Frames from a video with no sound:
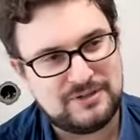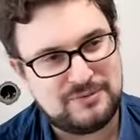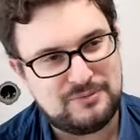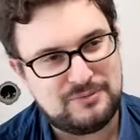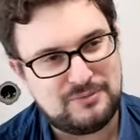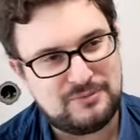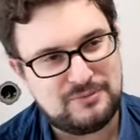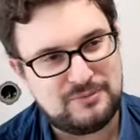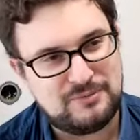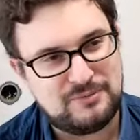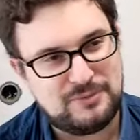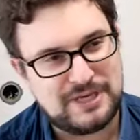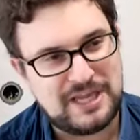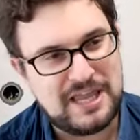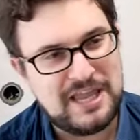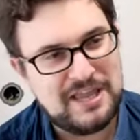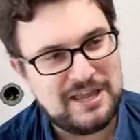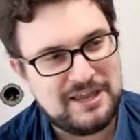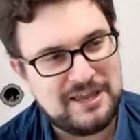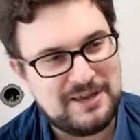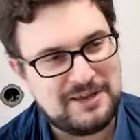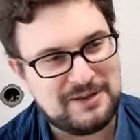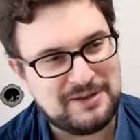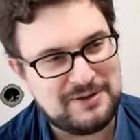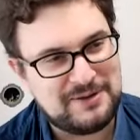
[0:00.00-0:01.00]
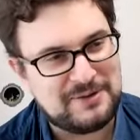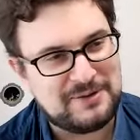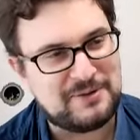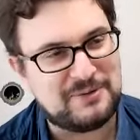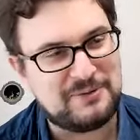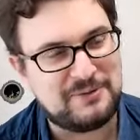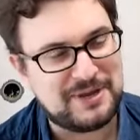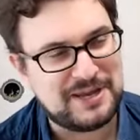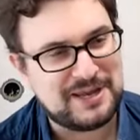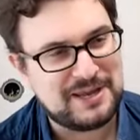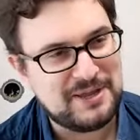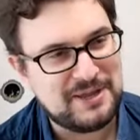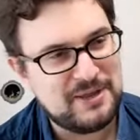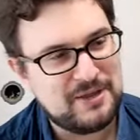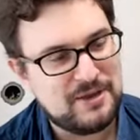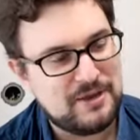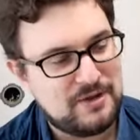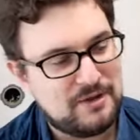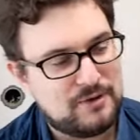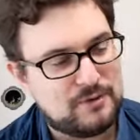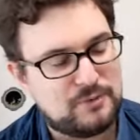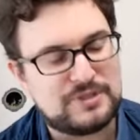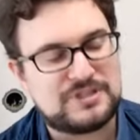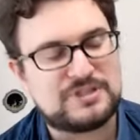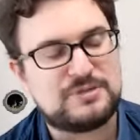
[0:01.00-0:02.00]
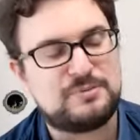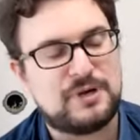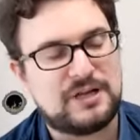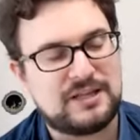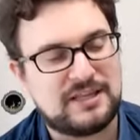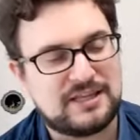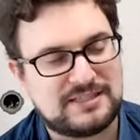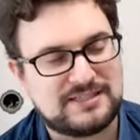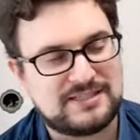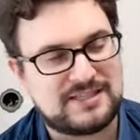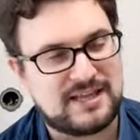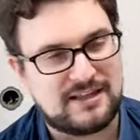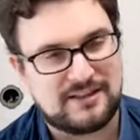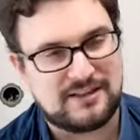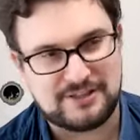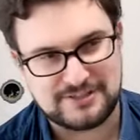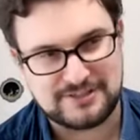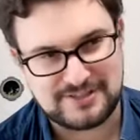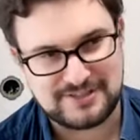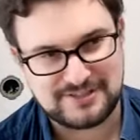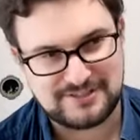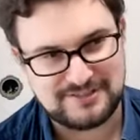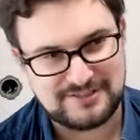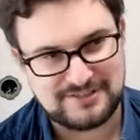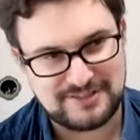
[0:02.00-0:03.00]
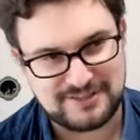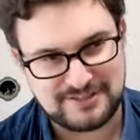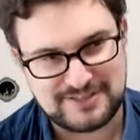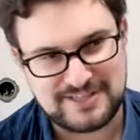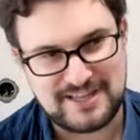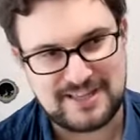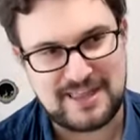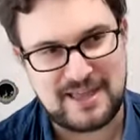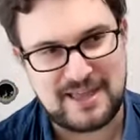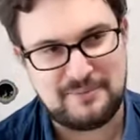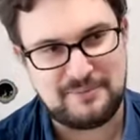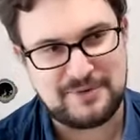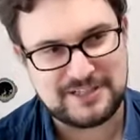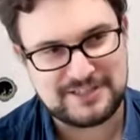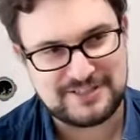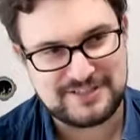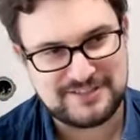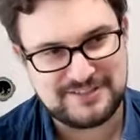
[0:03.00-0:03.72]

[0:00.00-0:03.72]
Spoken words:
we we we swear like sailors. I'll say that much.